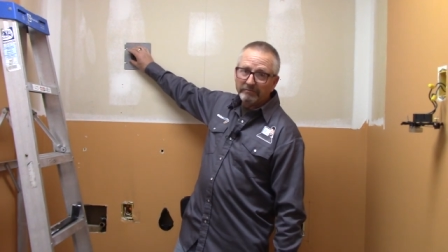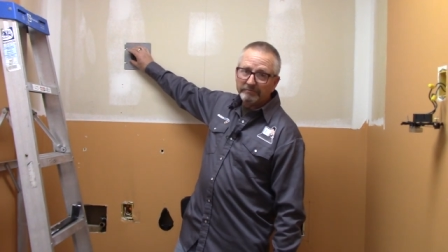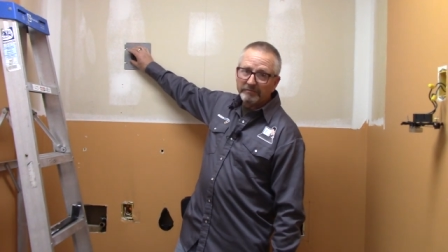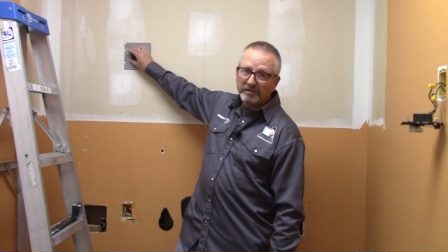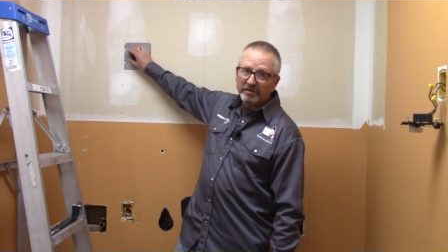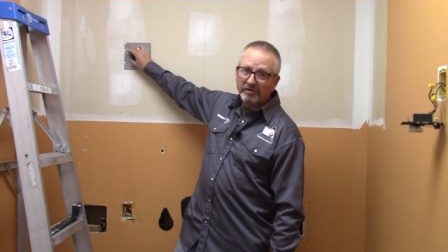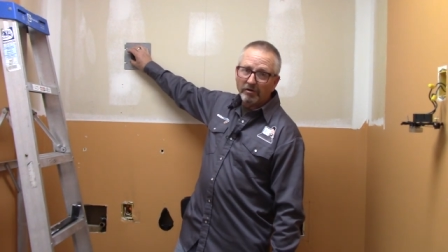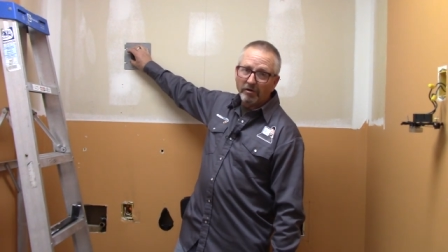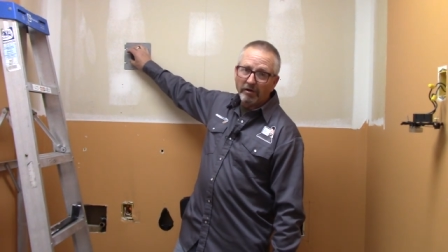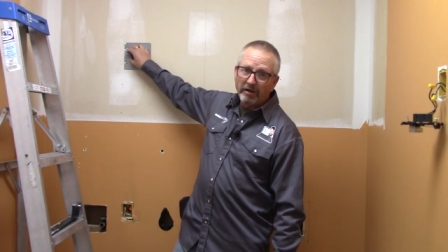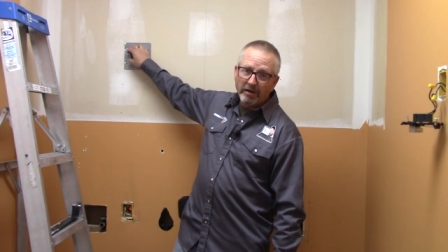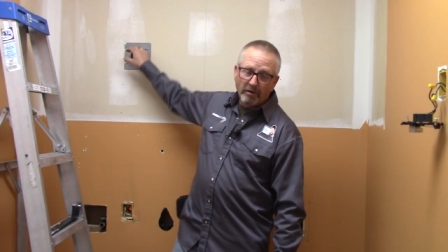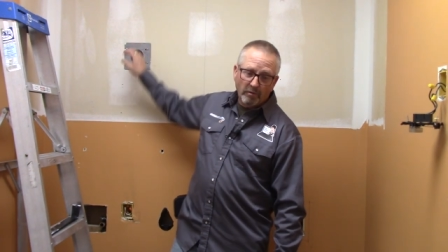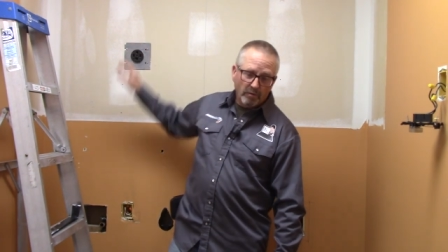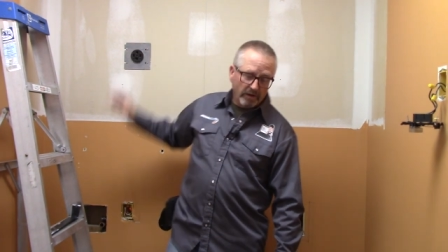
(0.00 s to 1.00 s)
So
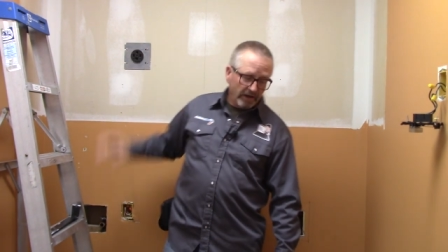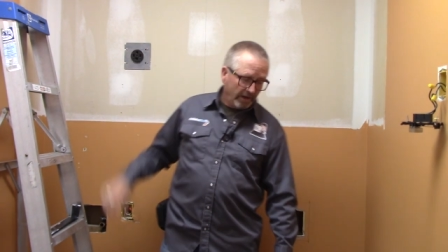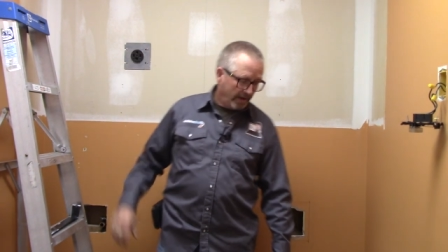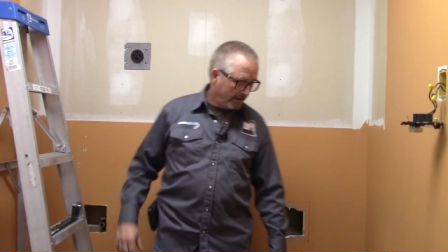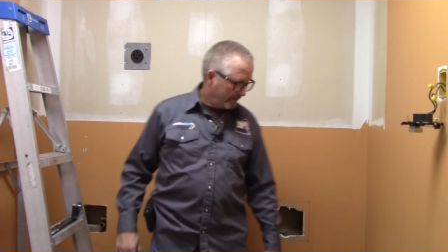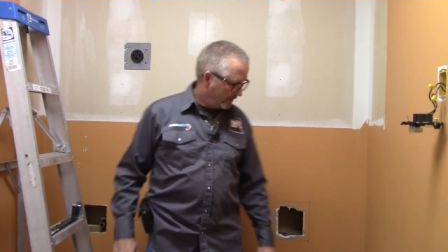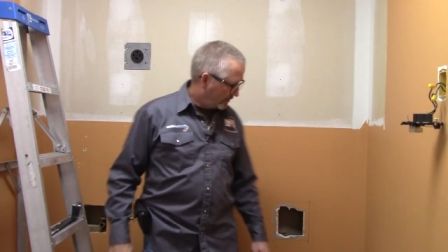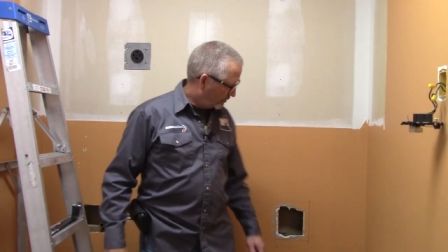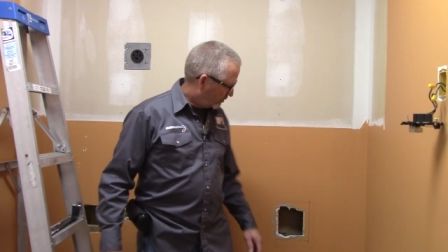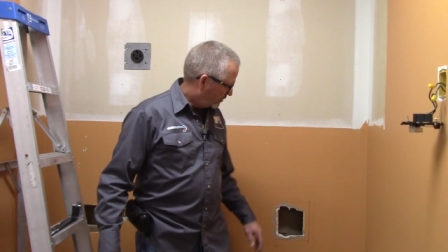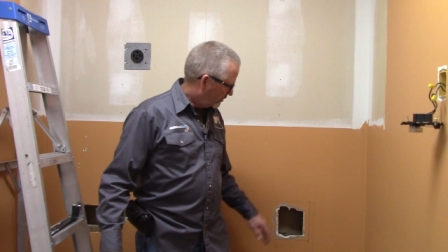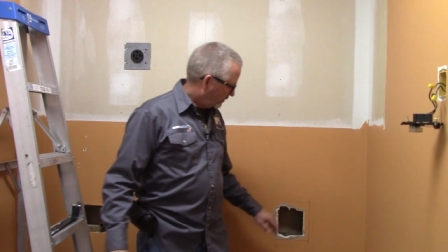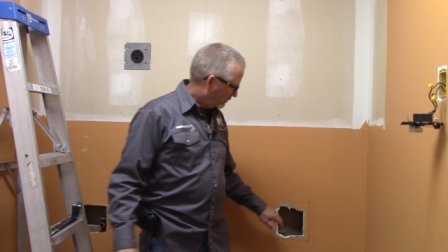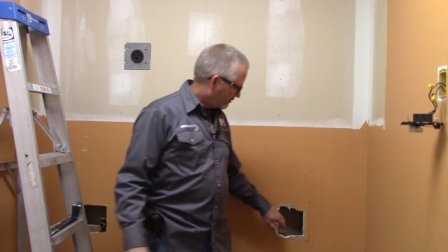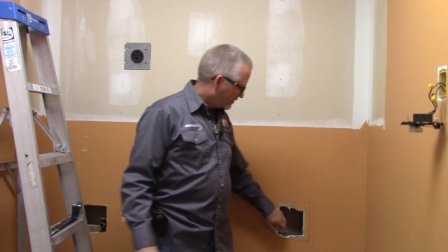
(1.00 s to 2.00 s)
what I had to
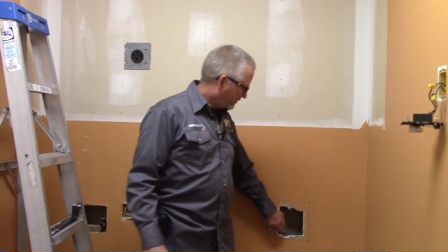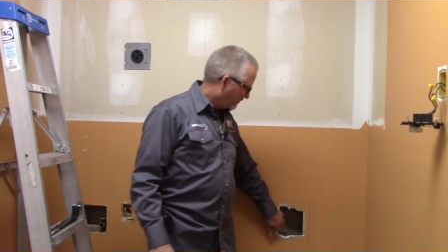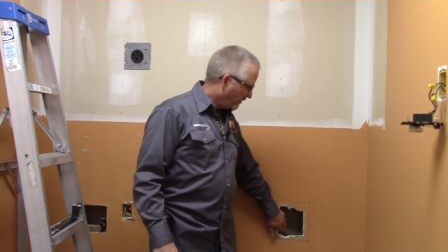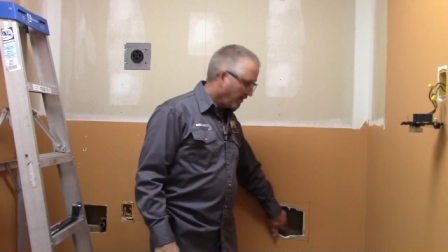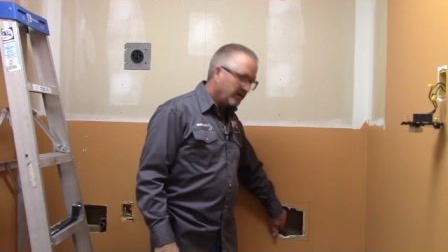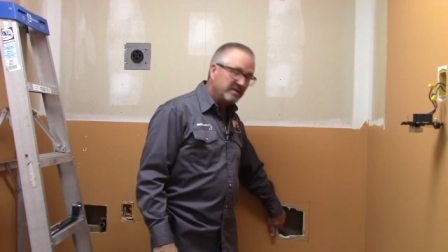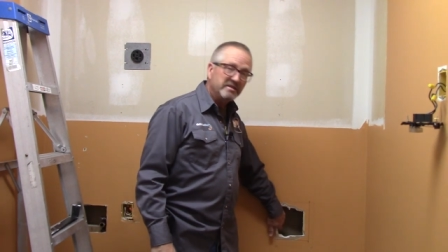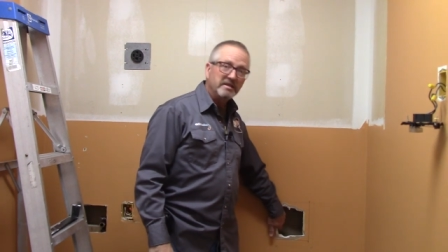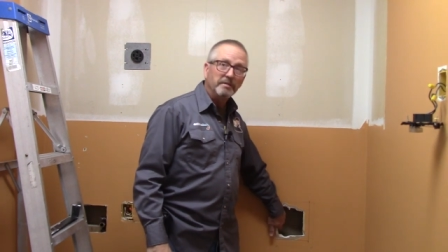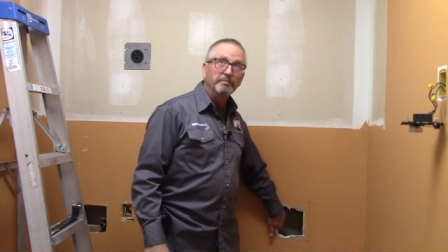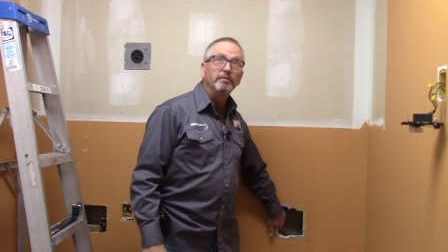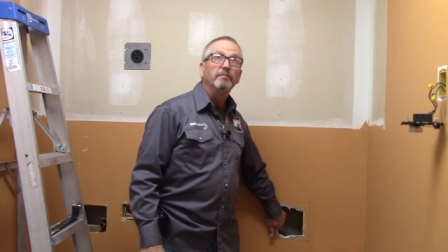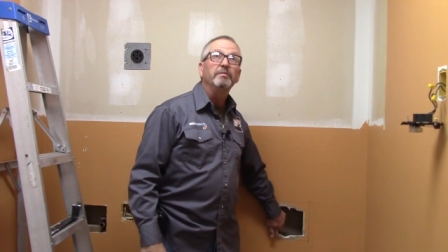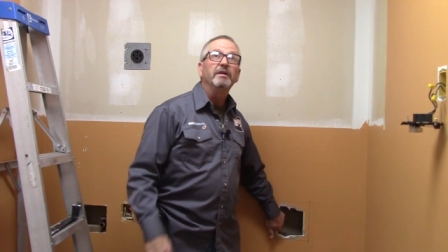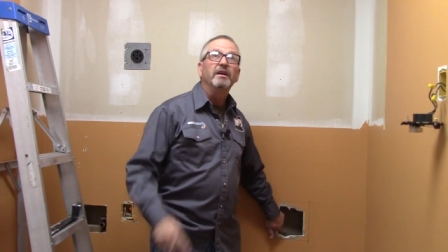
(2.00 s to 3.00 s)
do, it was fairly
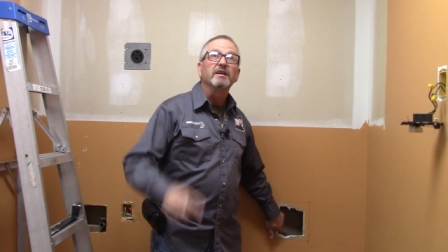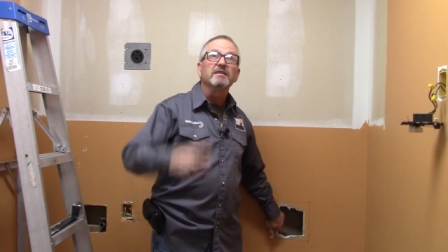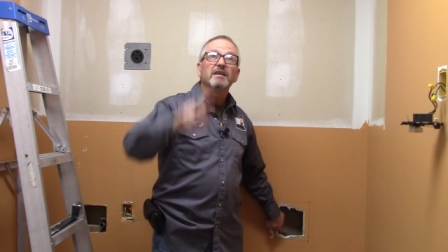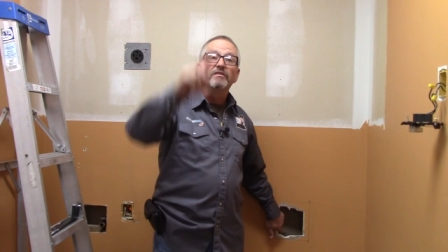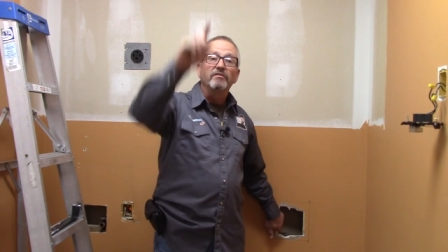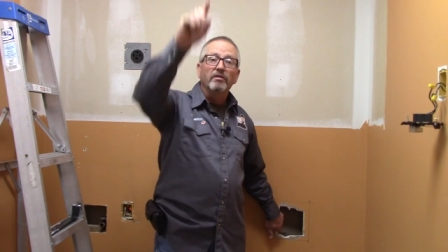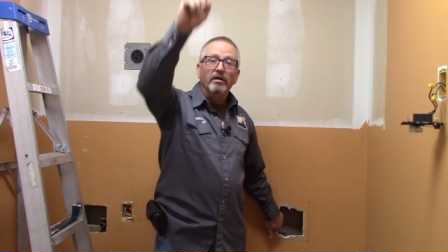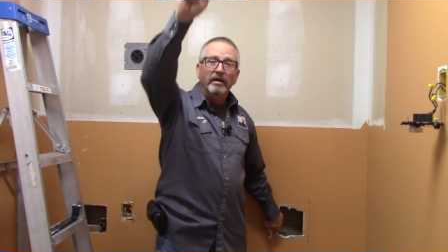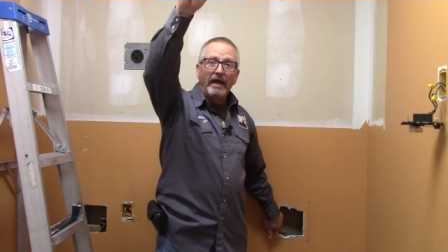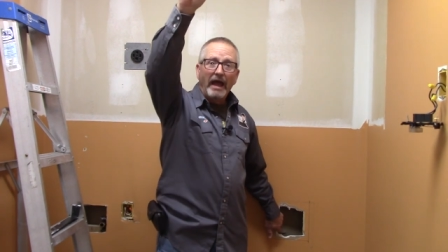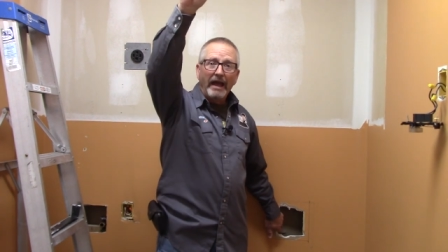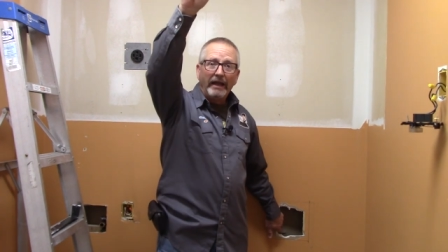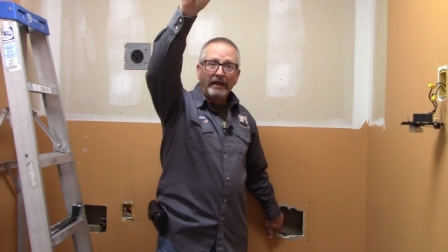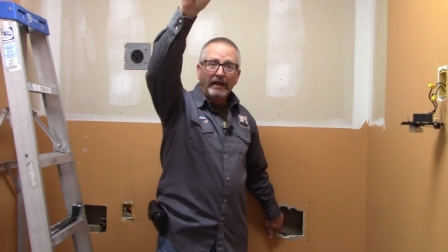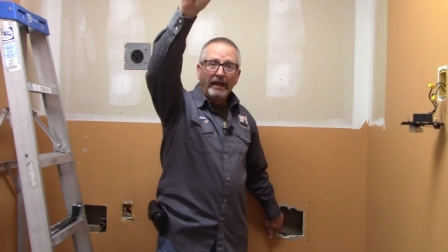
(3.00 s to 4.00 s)
simple because I've got
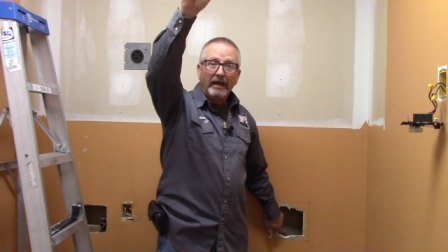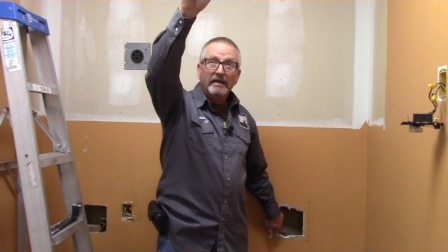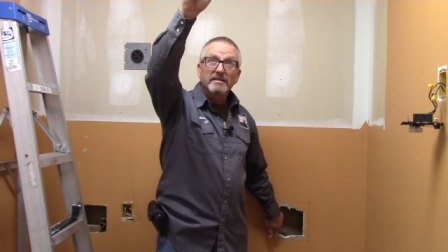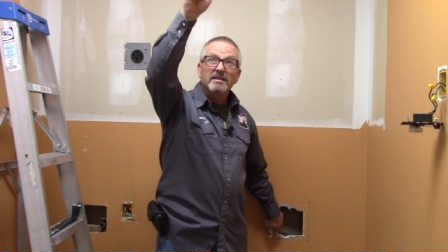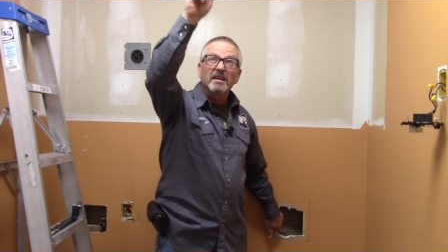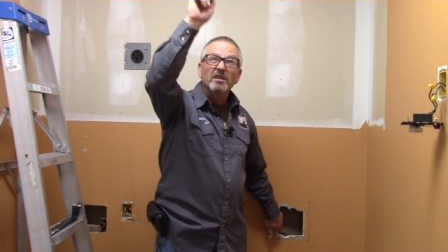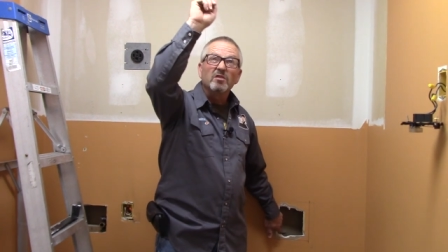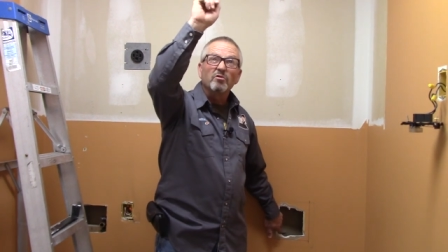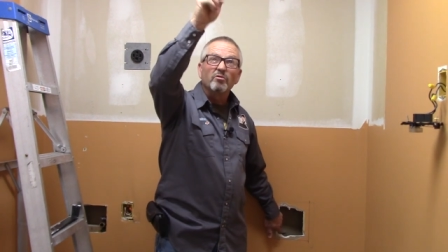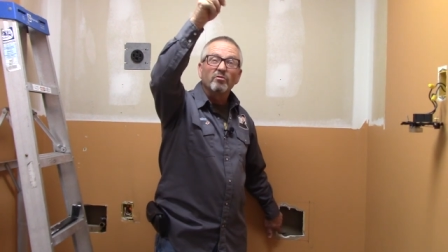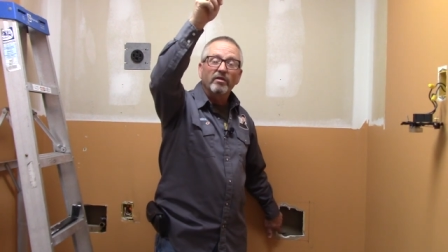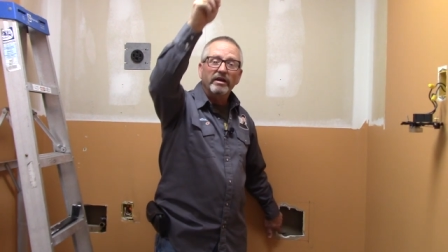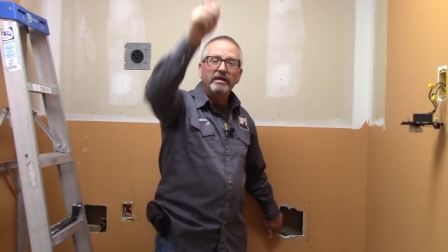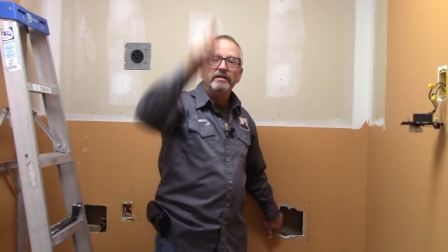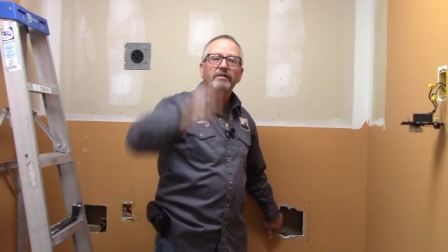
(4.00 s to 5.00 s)
attic access
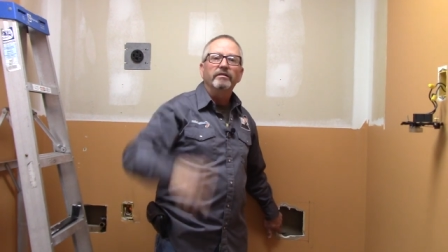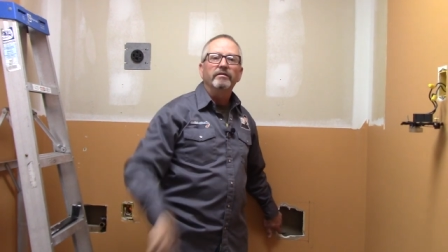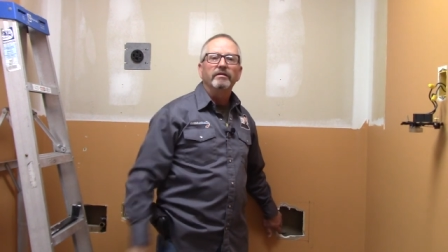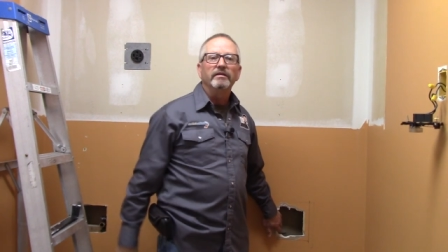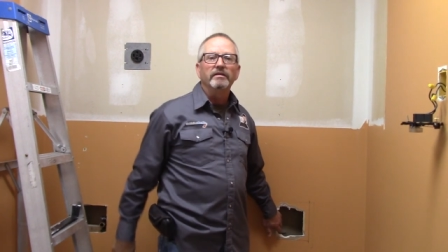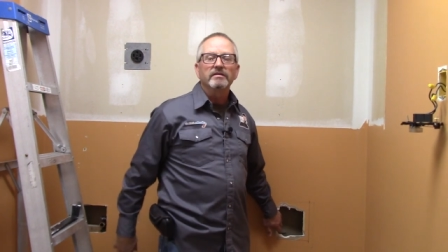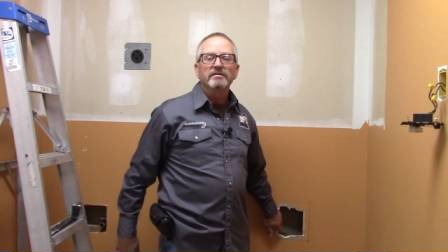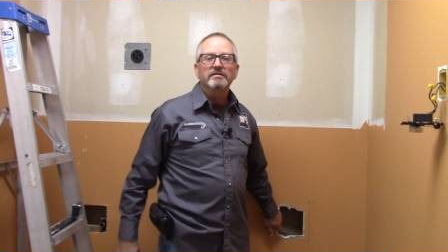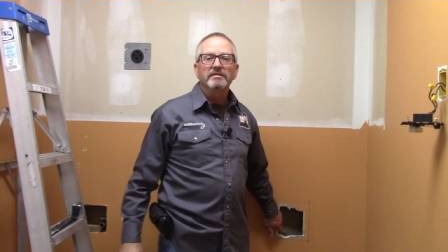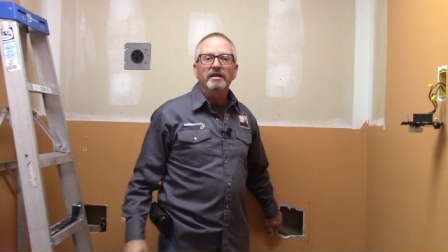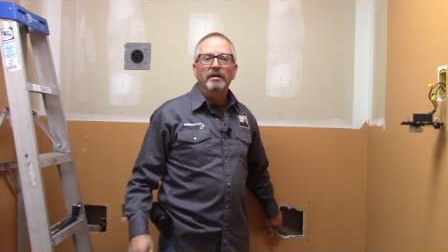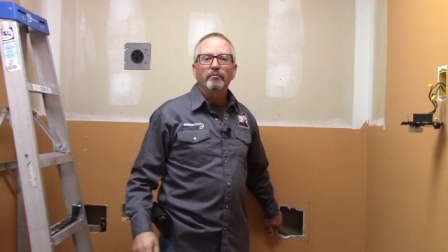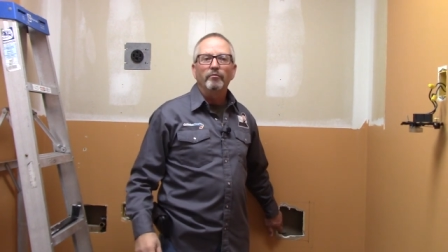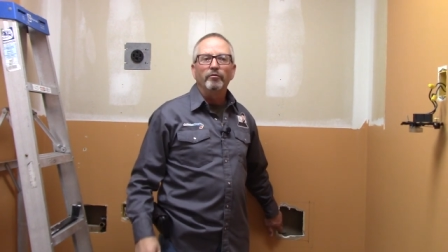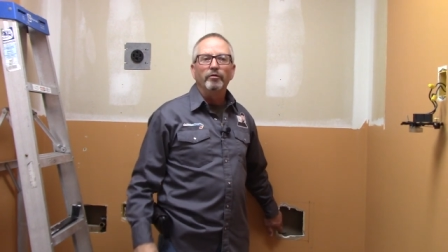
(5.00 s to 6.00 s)
right here in this
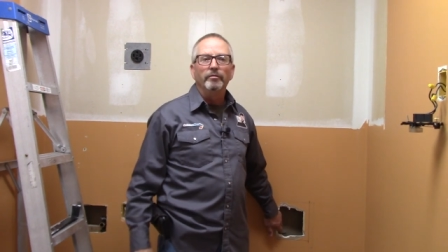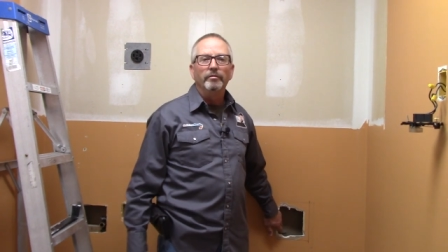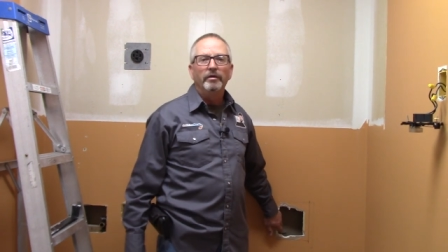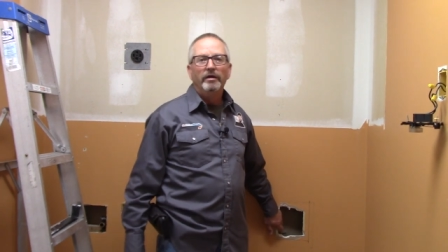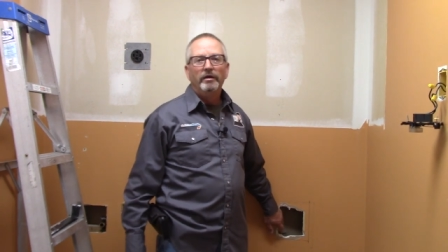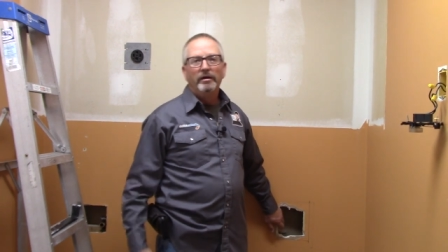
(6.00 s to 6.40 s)
same room,